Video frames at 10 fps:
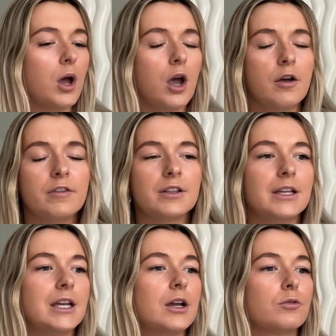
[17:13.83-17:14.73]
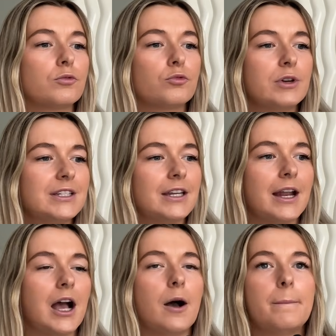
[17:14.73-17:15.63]
perfectly written
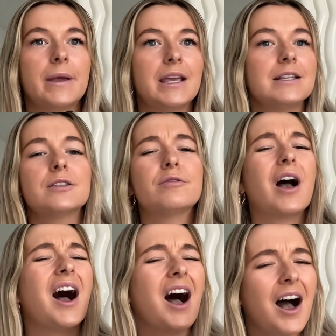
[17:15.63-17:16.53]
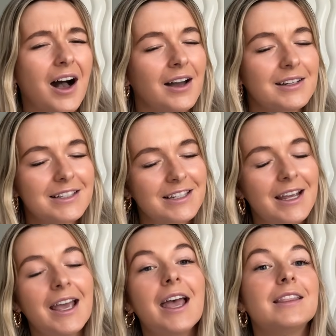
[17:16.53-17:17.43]
out piece of art
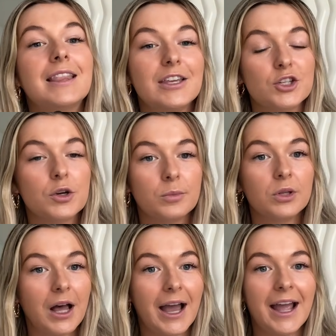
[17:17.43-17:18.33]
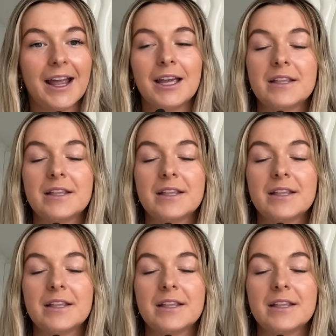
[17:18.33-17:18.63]
that you reply.